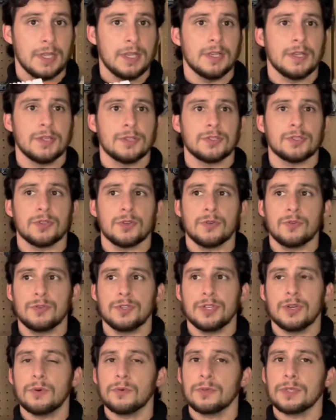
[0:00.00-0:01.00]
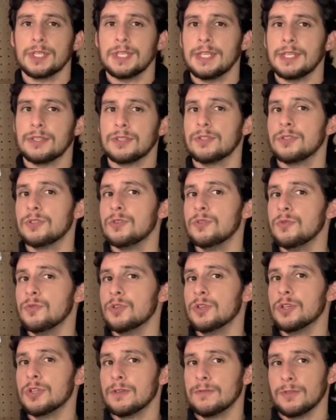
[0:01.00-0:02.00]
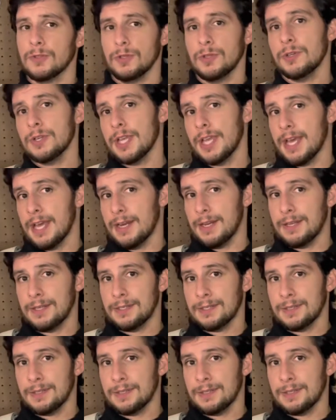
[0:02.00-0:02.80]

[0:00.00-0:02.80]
so you don't get too good of a look at it.